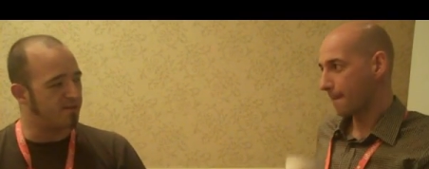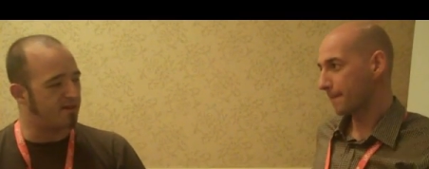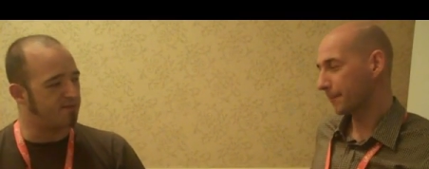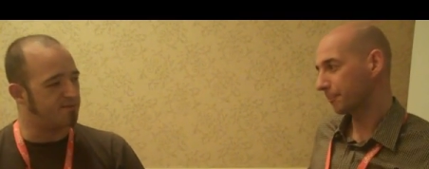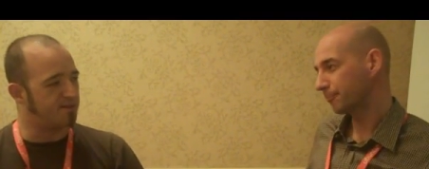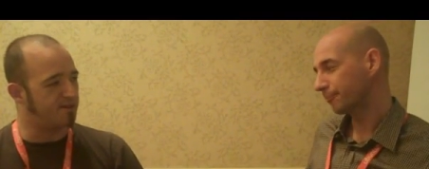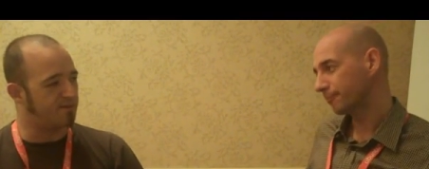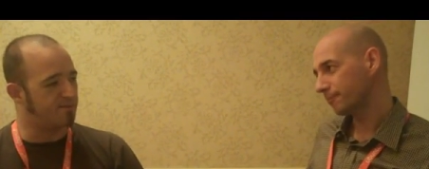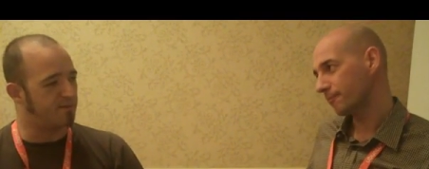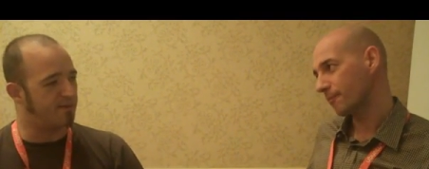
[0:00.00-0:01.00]
Speaker 1: about
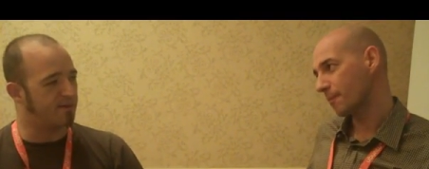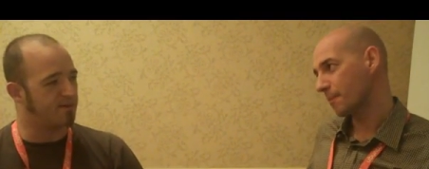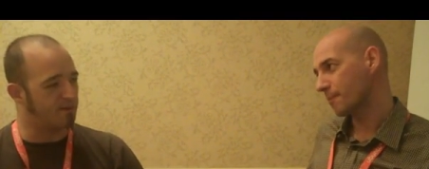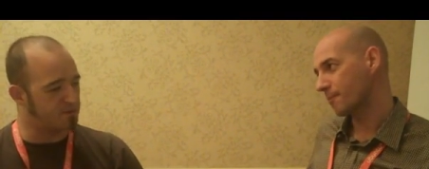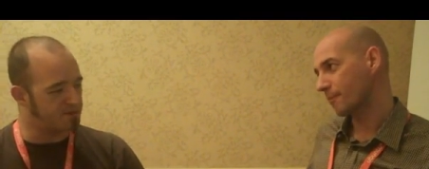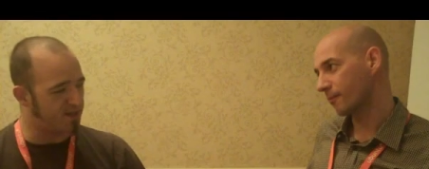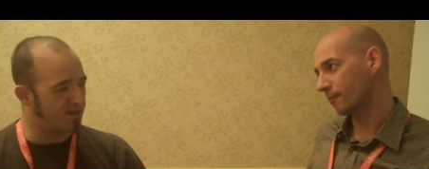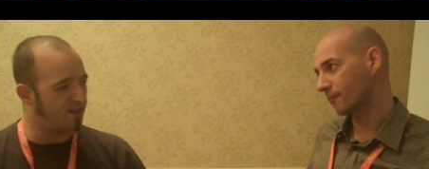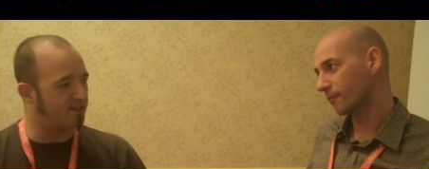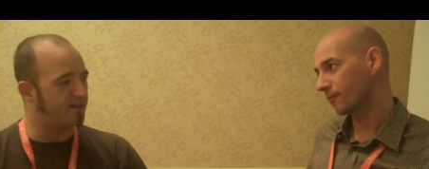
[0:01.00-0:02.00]
the about GNOME
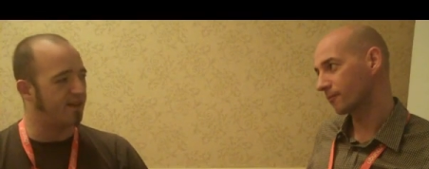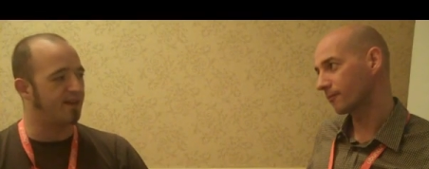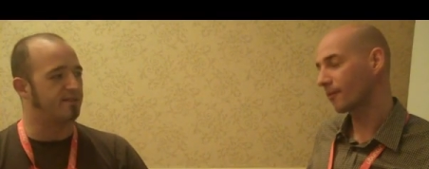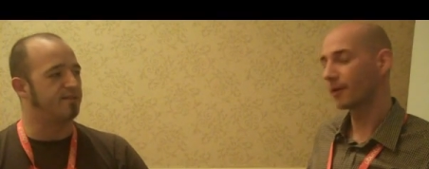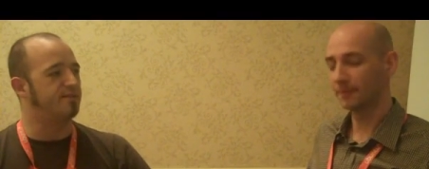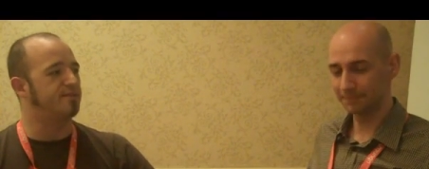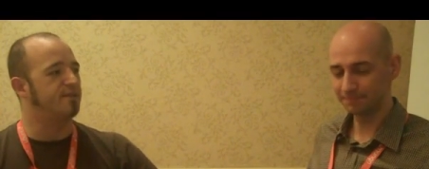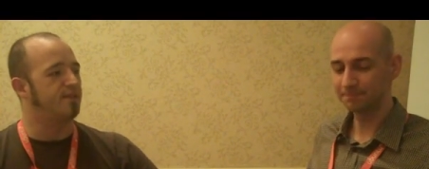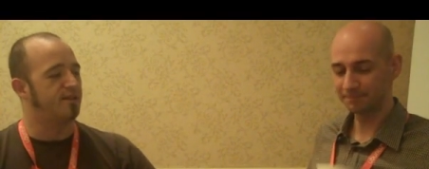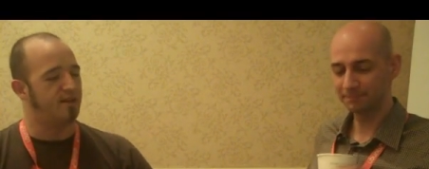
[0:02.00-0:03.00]
Shell and mm-hmm.
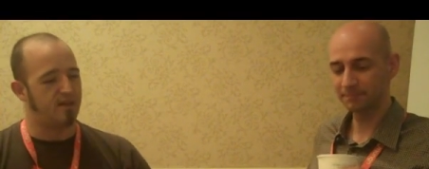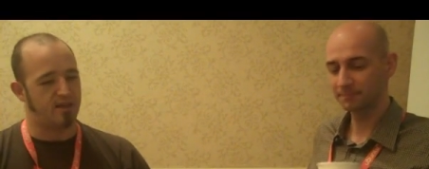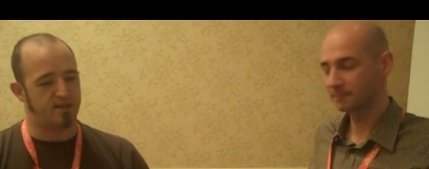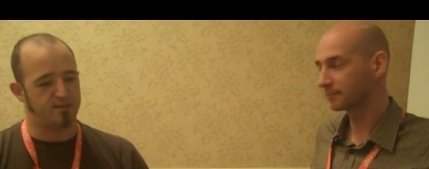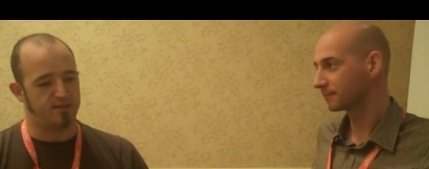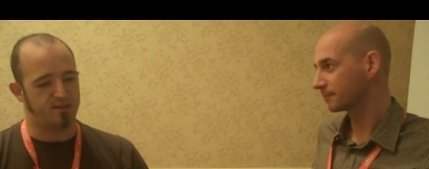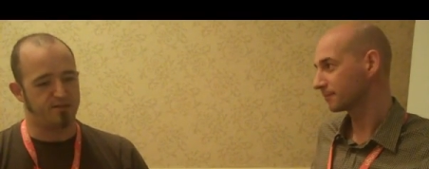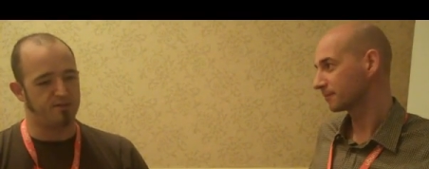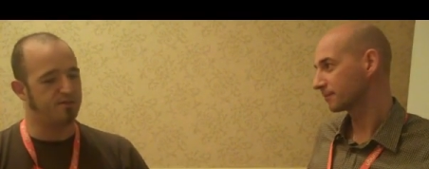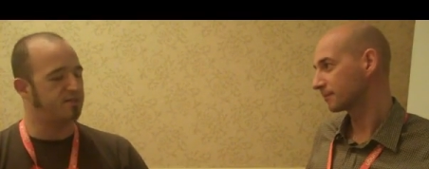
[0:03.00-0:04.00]
and and
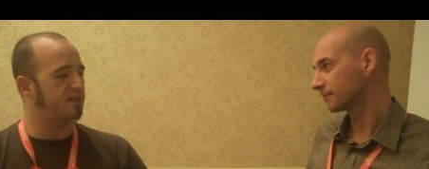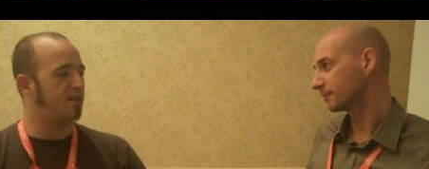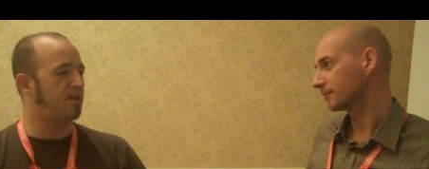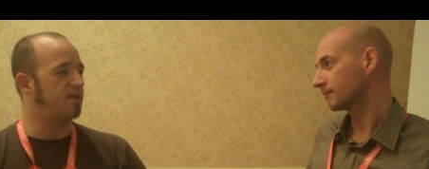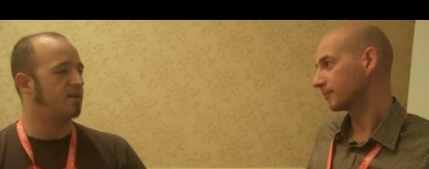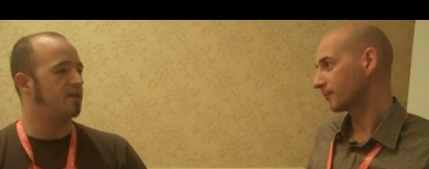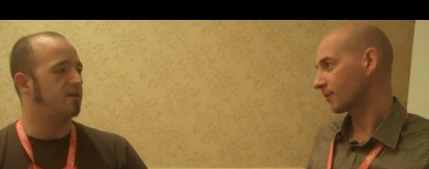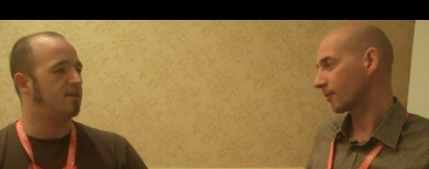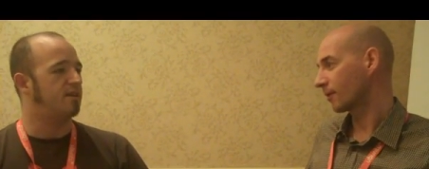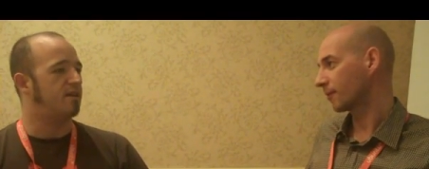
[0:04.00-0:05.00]
Unity.
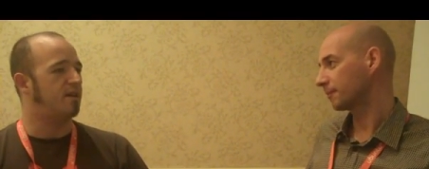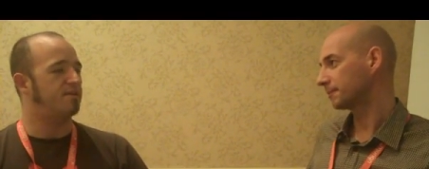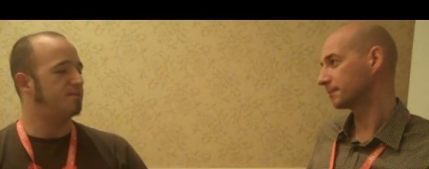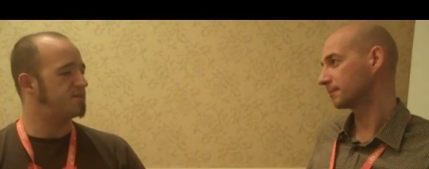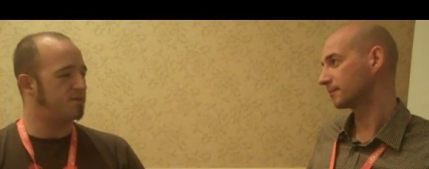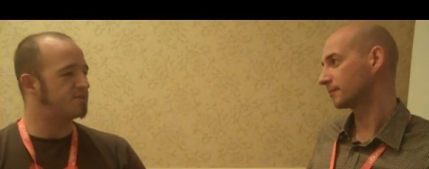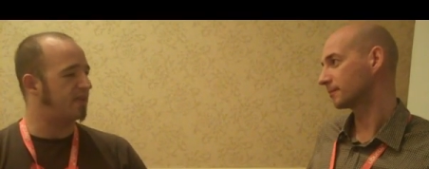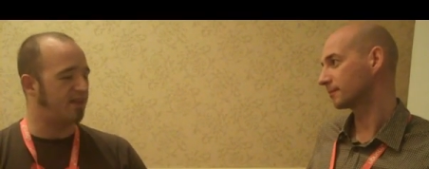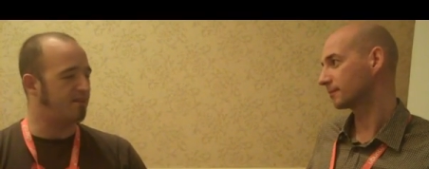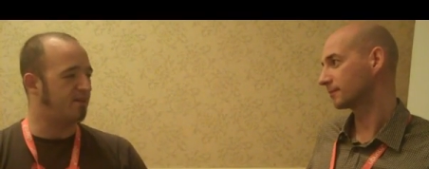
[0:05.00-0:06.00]
How, what's your
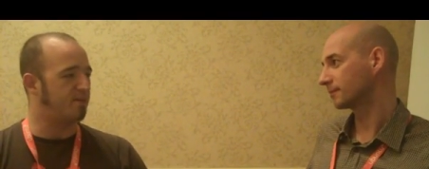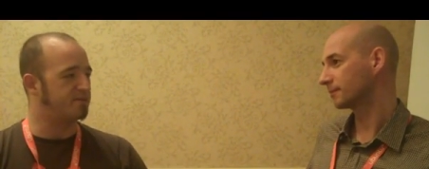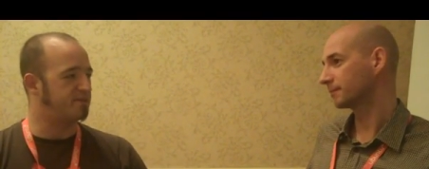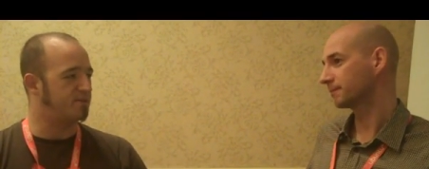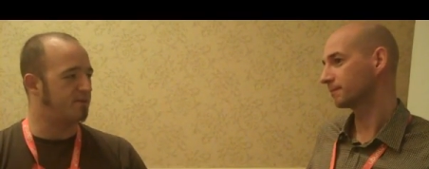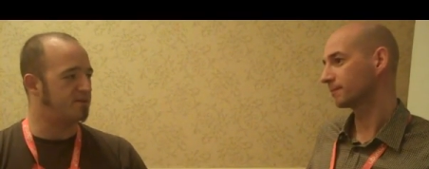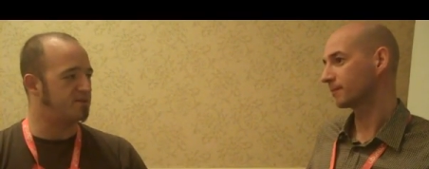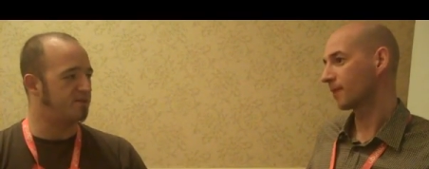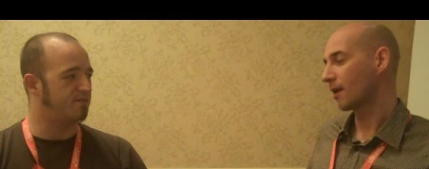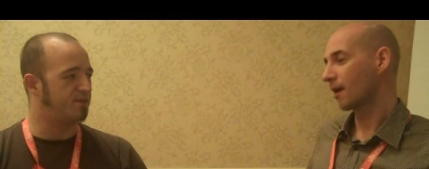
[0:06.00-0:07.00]
take on the whole
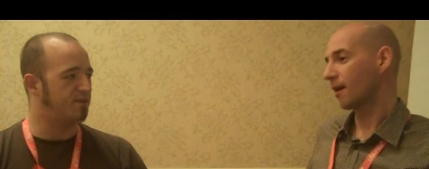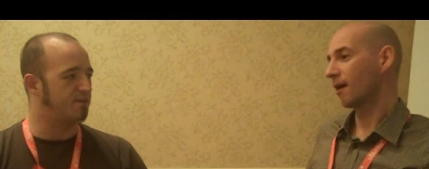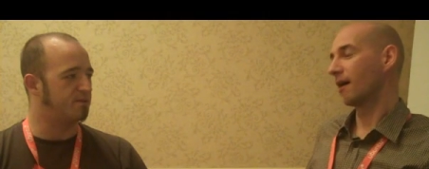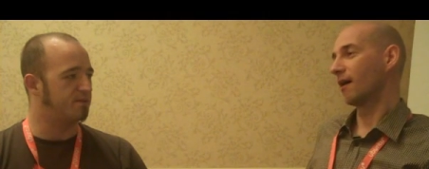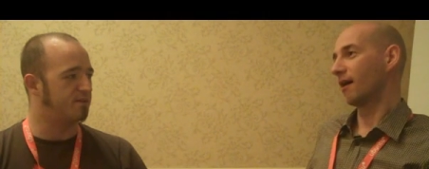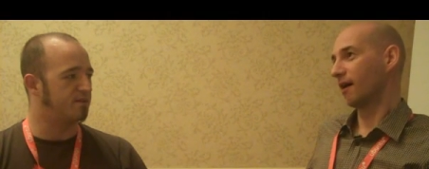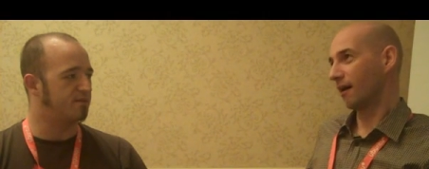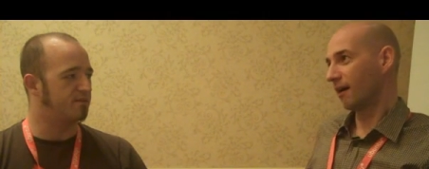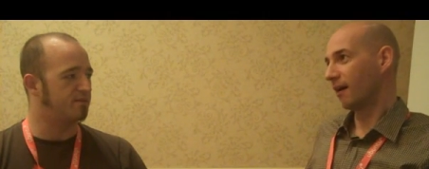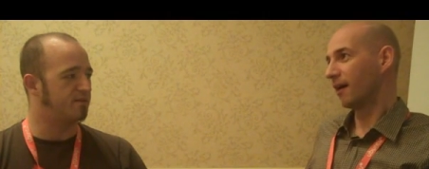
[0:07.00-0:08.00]
situation of you know the,
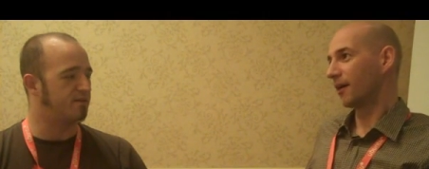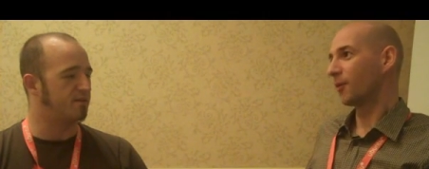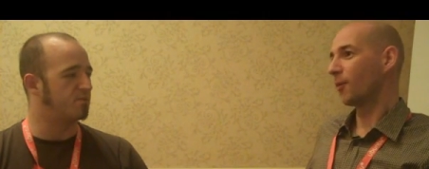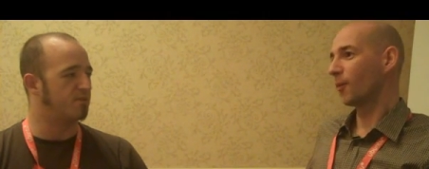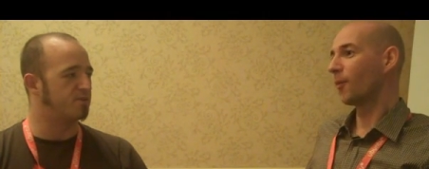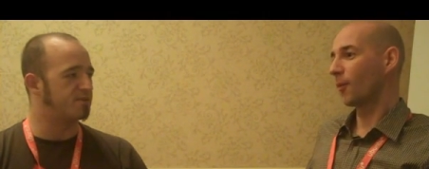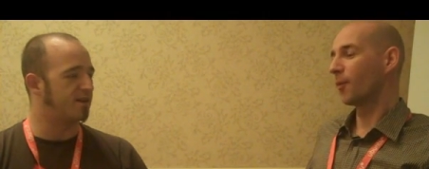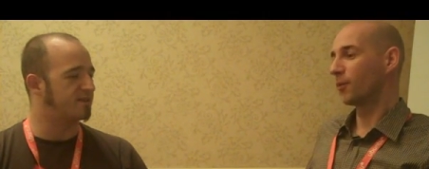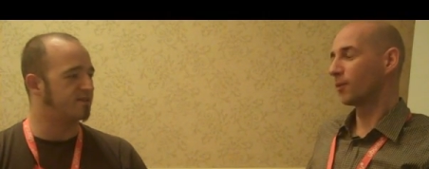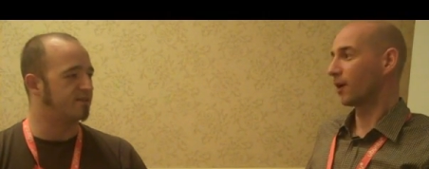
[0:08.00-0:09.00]
the GNOME
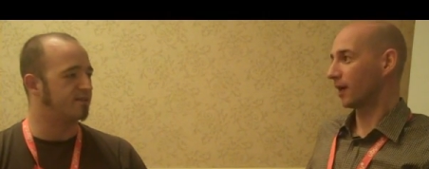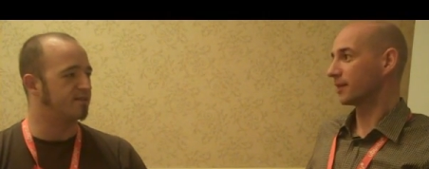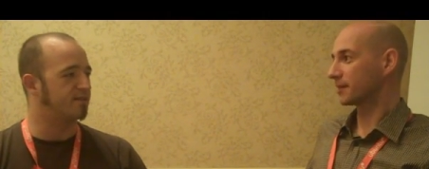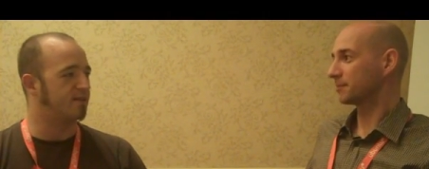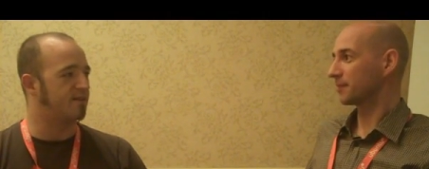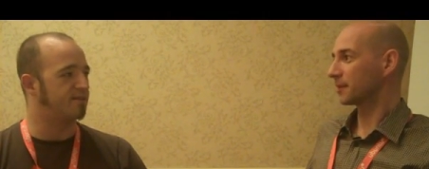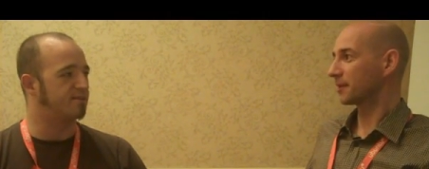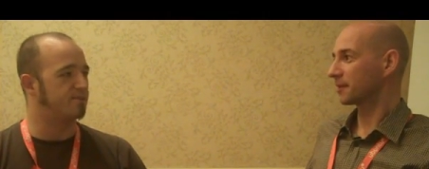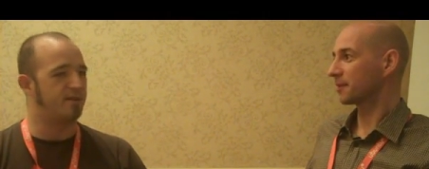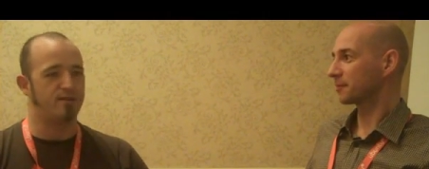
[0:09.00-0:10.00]
project and, right.
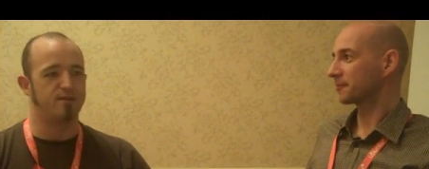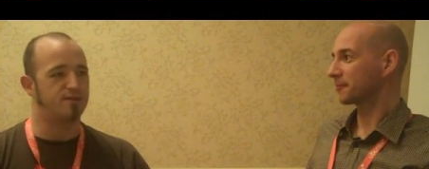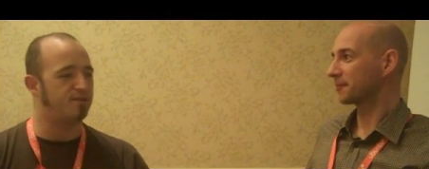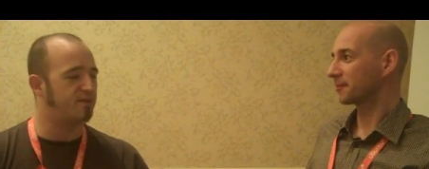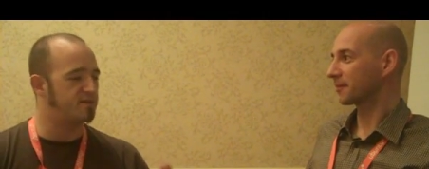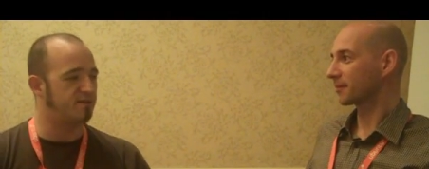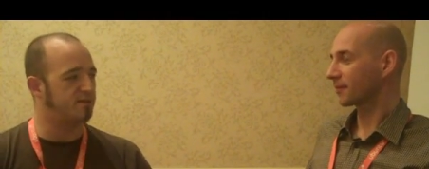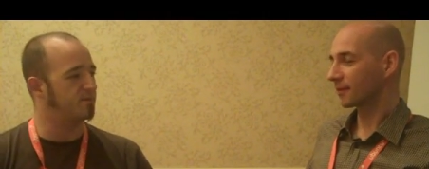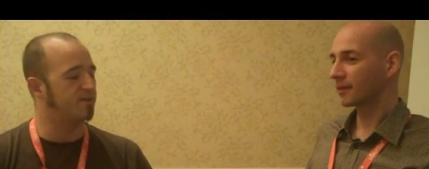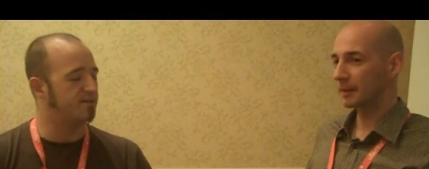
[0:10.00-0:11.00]
and where Unity fits into
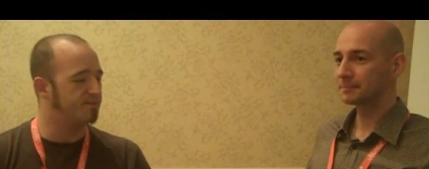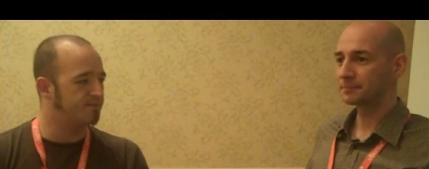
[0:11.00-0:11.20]
the world?